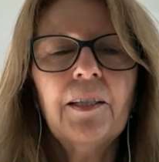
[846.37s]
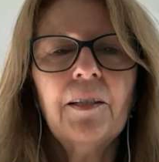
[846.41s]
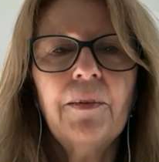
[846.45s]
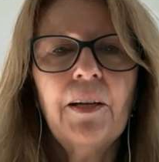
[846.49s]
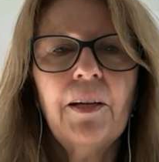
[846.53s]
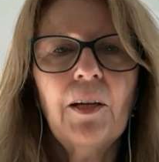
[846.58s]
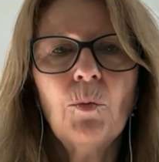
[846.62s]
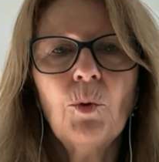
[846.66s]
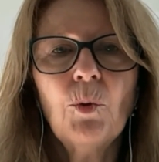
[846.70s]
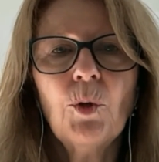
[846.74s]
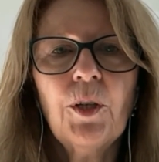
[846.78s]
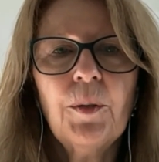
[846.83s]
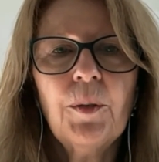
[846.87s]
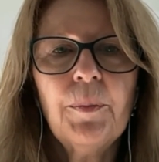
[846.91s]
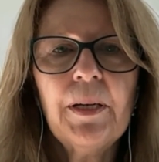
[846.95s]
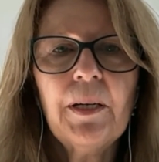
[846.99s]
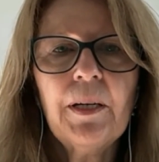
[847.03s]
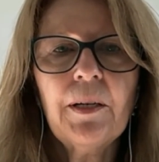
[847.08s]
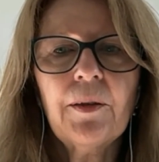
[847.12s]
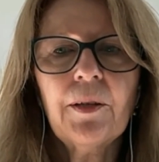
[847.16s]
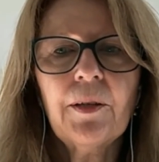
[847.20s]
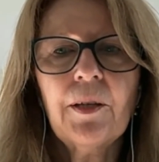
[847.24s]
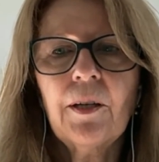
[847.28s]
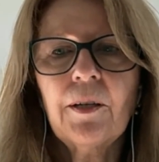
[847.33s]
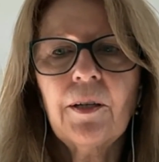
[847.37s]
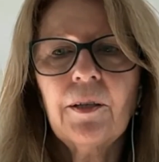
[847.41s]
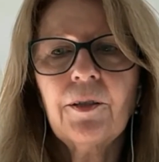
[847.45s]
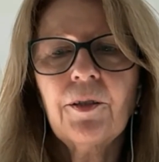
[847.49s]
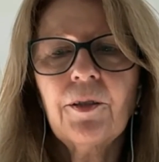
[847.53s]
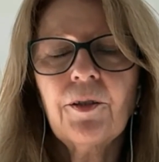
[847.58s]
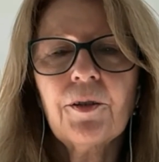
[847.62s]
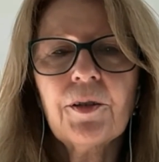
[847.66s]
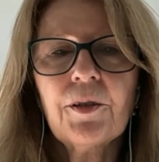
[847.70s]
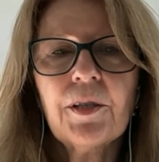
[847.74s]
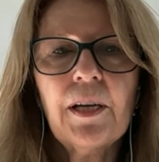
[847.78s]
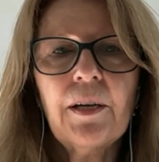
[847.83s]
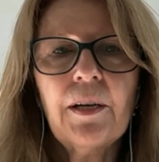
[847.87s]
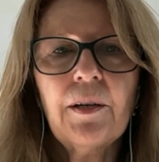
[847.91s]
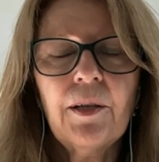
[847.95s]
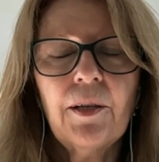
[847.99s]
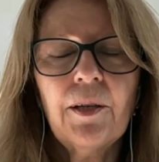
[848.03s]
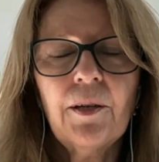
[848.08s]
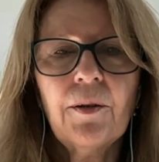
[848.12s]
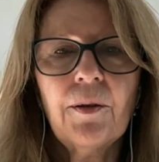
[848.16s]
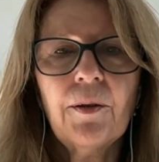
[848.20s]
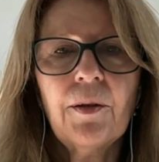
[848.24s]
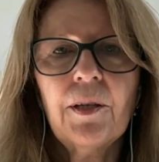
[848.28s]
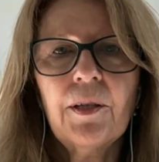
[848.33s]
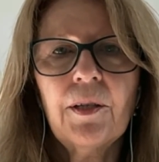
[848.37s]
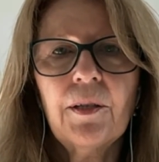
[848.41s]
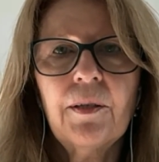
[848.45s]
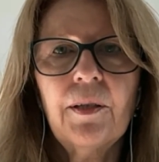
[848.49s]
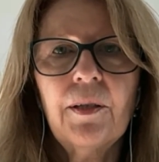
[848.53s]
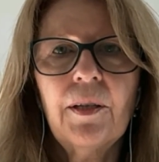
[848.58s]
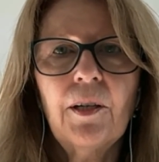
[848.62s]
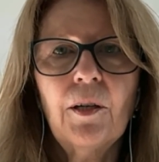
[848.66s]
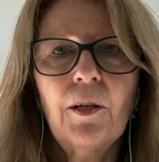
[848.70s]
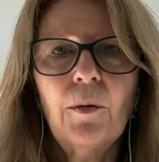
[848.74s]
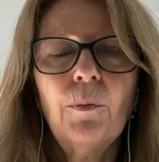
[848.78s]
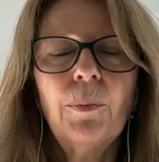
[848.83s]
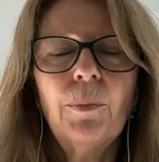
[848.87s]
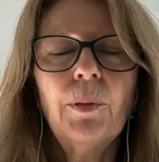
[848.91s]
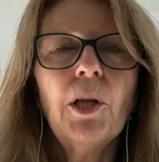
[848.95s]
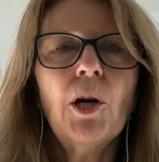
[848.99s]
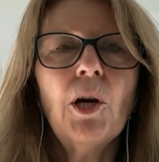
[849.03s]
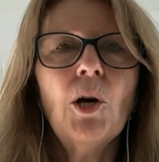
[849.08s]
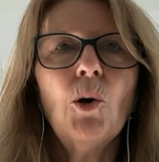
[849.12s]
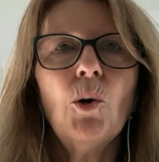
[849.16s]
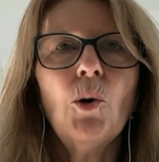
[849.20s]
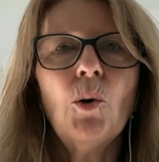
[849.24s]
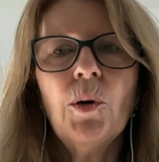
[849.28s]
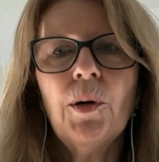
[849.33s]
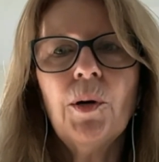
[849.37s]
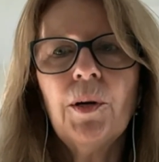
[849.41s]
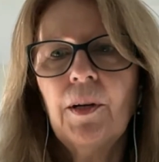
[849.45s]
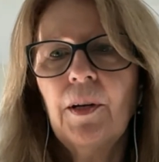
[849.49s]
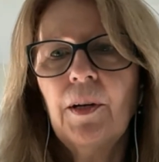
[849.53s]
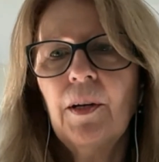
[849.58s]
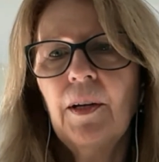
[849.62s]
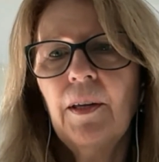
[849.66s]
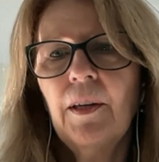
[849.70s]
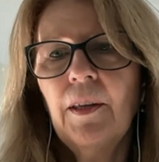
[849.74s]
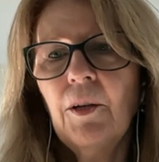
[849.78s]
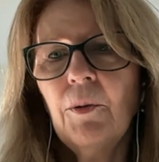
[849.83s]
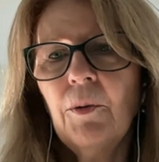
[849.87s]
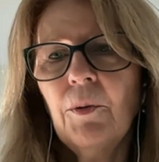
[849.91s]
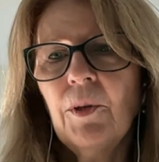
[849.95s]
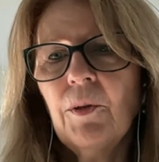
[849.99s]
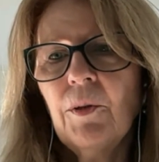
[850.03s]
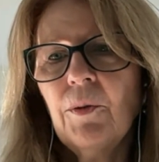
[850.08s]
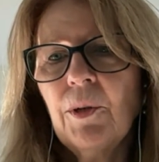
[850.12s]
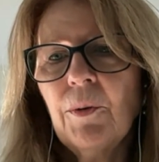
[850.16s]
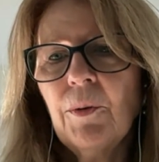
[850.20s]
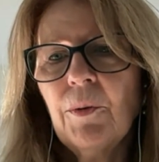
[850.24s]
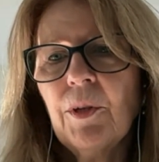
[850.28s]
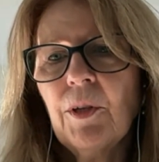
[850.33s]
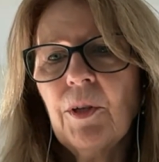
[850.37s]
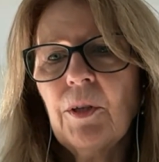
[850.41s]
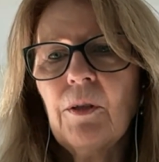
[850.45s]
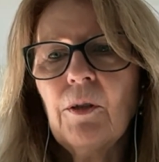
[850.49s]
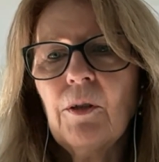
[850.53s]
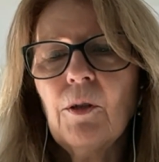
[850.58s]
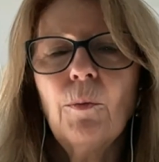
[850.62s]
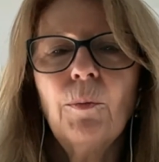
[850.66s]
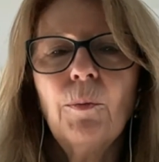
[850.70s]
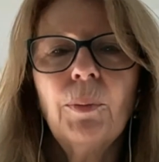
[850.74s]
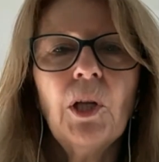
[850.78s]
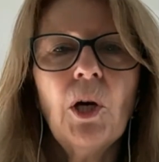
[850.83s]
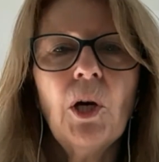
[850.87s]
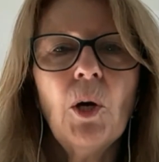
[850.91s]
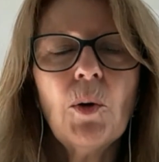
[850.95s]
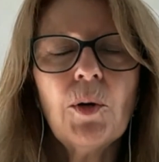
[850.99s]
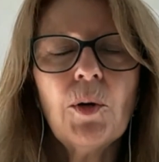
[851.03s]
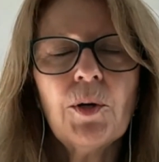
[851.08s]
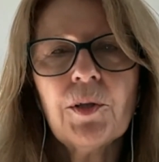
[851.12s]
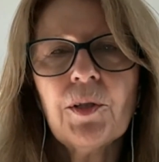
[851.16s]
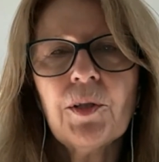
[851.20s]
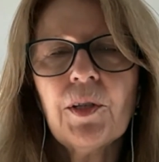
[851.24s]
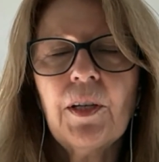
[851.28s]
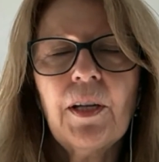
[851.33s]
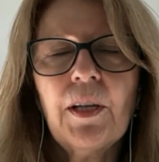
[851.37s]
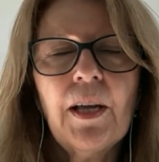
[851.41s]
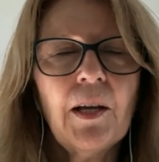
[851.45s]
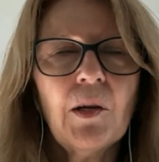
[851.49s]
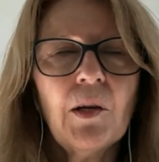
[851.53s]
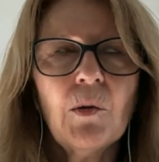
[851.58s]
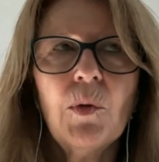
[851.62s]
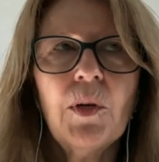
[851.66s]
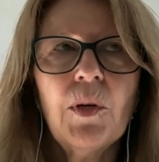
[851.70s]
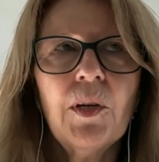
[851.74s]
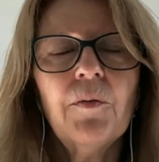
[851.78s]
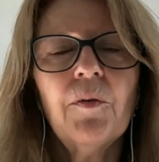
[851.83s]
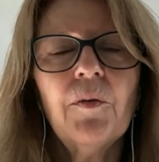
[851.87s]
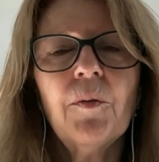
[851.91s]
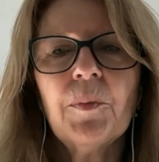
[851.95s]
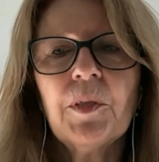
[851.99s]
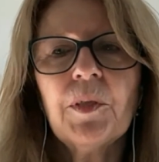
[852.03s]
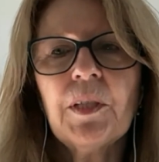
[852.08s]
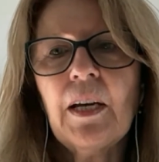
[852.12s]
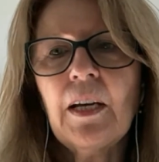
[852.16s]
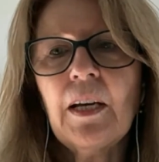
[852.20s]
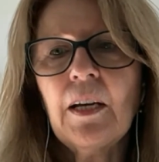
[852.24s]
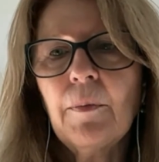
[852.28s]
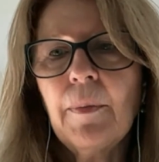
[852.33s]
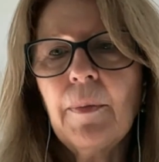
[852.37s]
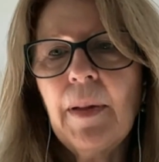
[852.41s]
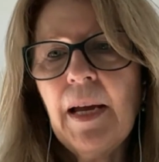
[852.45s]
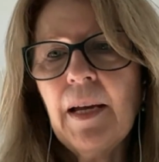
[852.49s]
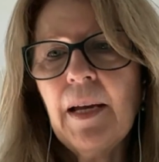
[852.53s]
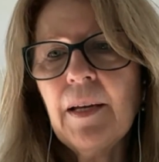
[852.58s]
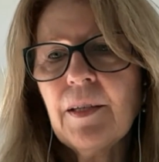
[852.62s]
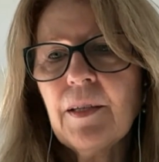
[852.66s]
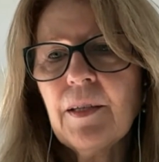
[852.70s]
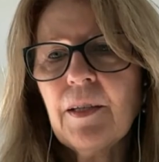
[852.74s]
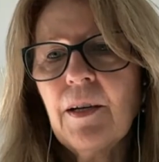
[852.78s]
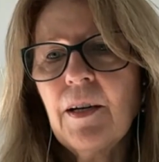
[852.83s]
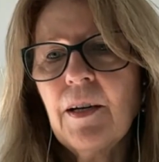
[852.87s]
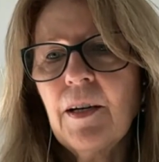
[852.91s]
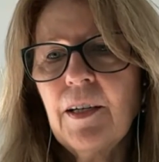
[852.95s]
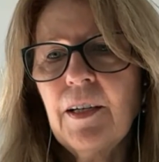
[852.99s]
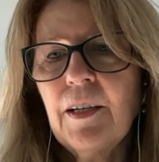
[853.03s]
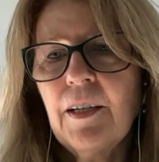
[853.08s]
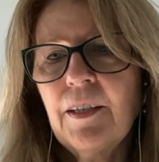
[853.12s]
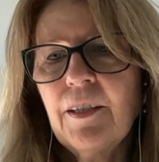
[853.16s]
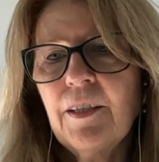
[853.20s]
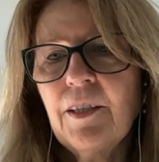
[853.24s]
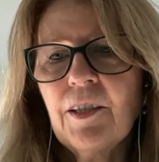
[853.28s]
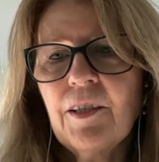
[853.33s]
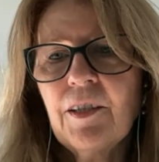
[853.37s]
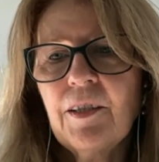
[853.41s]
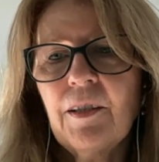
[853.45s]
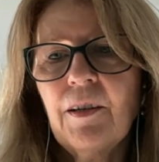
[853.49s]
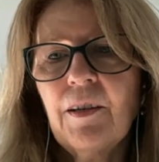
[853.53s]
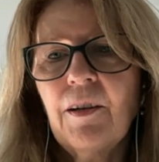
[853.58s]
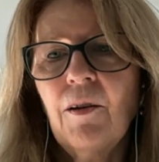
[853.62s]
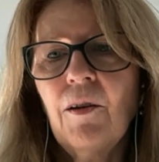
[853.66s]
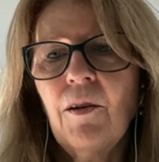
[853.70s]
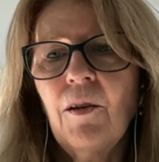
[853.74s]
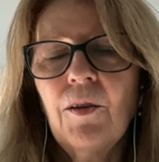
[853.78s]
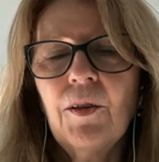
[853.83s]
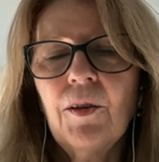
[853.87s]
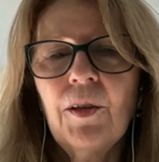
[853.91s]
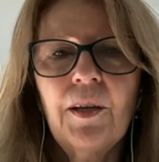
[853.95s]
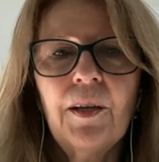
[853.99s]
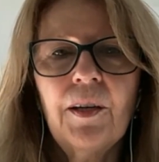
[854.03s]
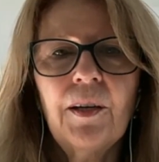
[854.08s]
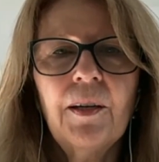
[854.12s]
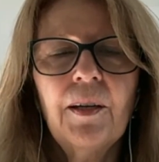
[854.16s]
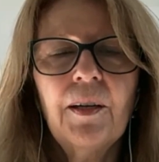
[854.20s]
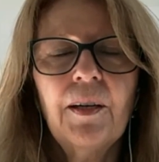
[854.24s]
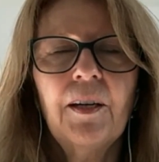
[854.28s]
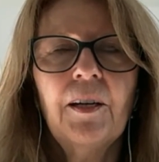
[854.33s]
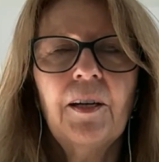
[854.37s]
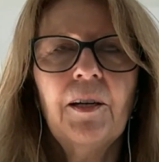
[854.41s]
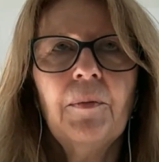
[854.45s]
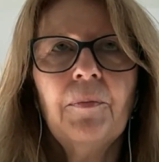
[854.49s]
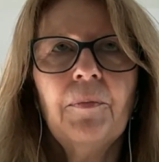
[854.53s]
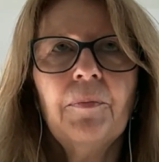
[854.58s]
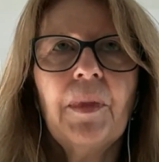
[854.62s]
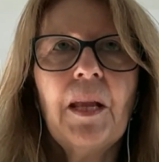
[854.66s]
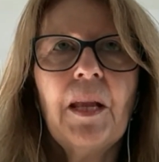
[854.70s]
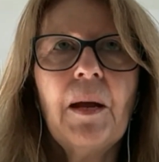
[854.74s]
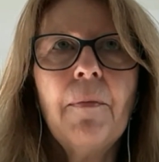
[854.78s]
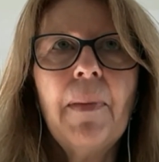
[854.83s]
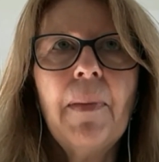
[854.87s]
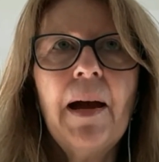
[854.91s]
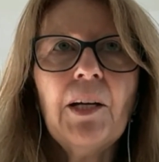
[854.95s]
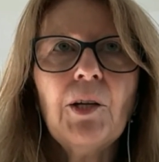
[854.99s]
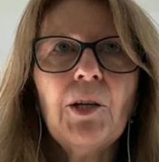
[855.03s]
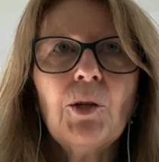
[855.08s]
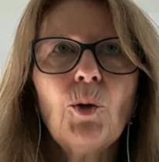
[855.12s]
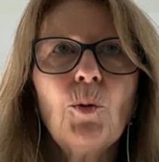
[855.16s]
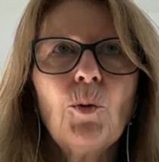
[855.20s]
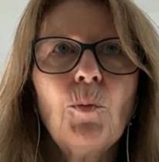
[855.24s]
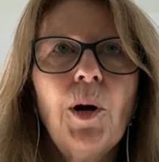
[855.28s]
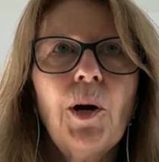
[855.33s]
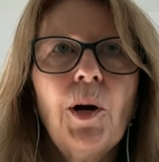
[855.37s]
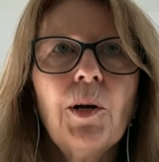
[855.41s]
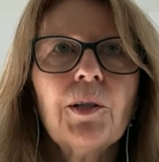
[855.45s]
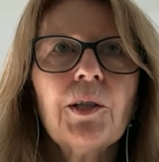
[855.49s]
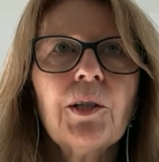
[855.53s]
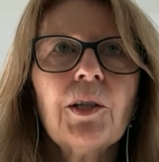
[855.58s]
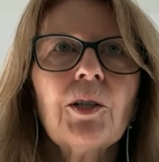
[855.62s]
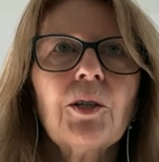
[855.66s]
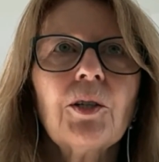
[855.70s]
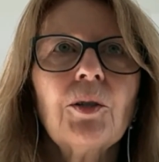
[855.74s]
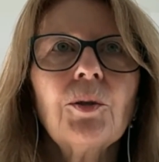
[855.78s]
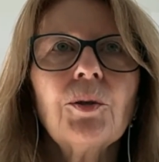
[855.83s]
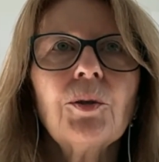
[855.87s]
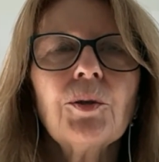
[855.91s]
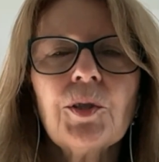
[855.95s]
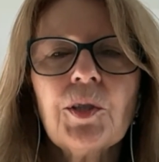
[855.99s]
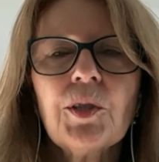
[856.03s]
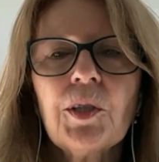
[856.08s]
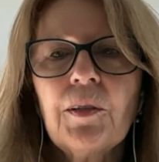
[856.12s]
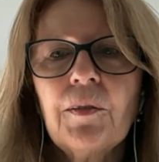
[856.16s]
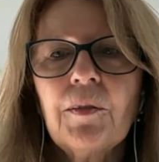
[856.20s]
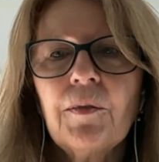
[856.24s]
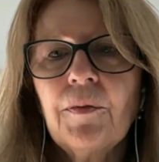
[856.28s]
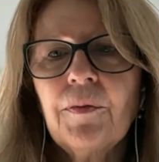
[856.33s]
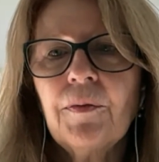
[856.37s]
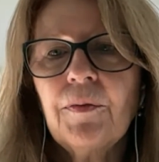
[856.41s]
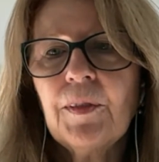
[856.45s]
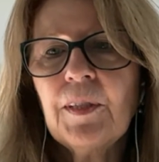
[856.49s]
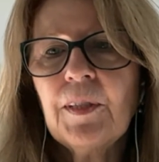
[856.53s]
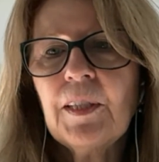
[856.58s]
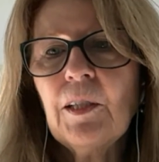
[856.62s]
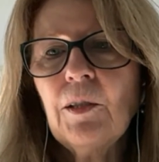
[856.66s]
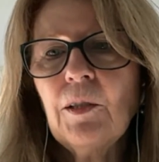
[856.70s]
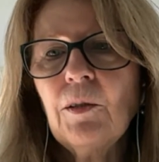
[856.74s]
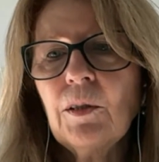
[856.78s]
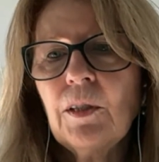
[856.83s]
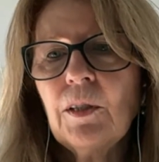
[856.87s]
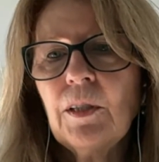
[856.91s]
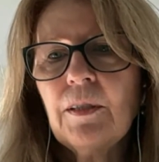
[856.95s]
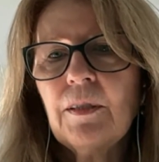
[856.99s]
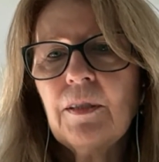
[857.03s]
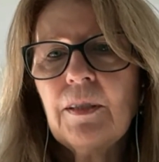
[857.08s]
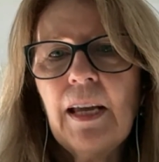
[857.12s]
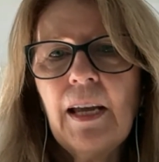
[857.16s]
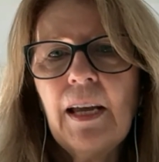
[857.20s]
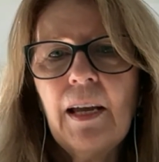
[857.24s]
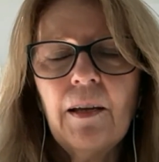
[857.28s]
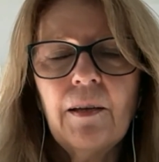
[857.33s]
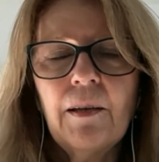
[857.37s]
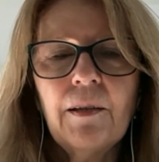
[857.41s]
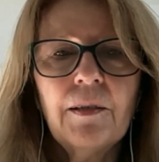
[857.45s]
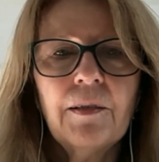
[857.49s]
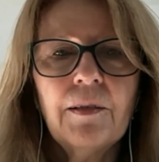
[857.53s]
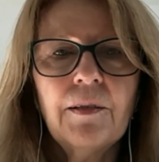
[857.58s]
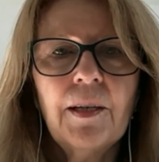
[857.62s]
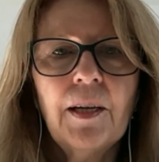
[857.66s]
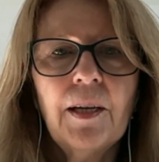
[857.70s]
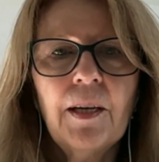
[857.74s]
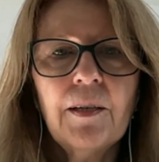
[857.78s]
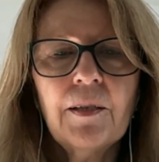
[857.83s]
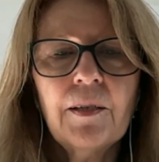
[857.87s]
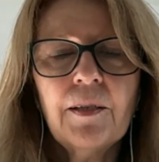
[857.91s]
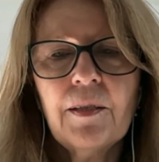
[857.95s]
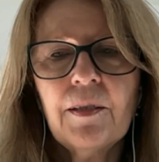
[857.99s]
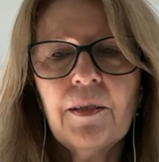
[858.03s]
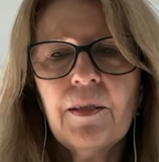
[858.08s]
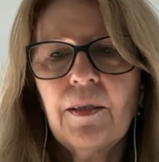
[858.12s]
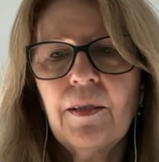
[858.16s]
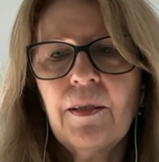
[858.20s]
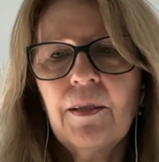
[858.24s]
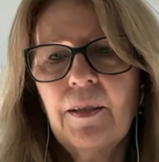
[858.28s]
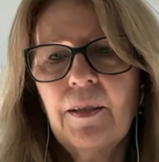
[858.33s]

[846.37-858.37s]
worry about all the gardeners out here that, blow. They run around with their little blowers, and not one of them's got a mask on, and just all the microparticles of silt, sand, dust,